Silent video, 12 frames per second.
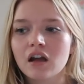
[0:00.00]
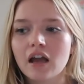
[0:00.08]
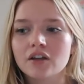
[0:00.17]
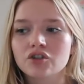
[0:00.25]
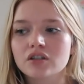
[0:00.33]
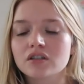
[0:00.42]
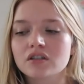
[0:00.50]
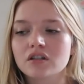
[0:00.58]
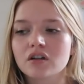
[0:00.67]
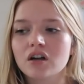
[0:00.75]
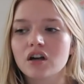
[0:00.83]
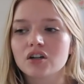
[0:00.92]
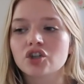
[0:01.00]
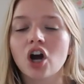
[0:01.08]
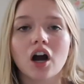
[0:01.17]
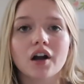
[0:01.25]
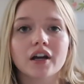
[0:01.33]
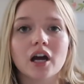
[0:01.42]
and just
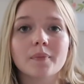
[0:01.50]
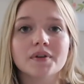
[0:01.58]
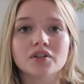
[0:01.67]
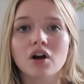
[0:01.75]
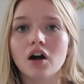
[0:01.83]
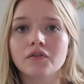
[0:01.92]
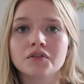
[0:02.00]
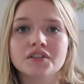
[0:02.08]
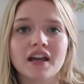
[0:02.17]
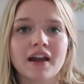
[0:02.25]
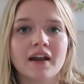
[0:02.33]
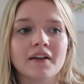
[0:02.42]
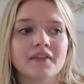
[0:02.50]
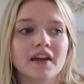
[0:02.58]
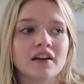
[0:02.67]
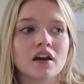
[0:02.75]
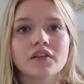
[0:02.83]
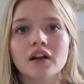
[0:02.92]
chalk it up as an awful day and
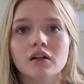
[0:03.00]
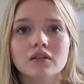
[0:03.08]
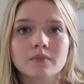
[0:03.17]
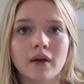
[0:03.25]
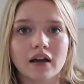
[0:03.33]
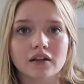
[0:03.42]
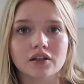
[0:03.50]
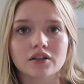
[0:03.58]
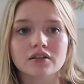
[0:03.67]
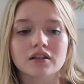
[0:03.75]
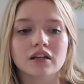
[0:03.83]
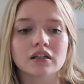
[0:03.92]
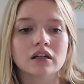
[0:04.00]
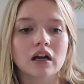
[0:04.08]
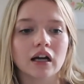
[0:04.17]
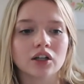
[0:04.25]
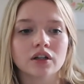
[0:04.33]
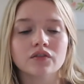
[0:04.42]
that nothing else matters and
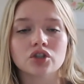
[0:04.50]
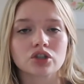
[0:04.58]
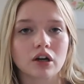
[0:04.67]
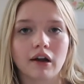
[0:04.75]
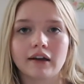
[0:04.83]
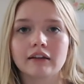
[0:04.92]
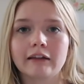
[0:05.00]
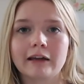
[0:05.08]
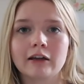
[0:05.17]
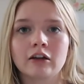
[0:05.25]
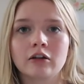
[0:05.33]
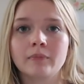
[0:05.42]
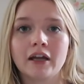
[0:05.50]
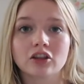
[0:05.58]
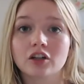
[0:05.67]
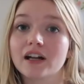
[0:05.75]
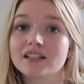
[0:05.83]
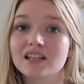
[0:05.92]
I don't even try to like make
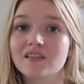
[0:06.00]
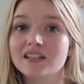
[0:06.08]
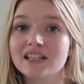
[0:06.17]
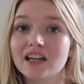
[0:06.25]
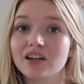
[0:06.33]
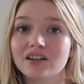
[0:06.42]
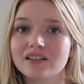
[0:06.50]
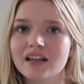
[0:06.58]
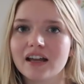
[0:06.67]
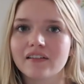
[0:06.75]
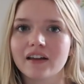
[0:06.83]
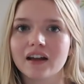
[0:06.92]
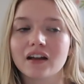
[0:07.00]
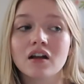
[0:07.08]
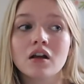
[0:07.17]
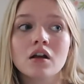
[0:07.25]
the rest of the day a good day. Like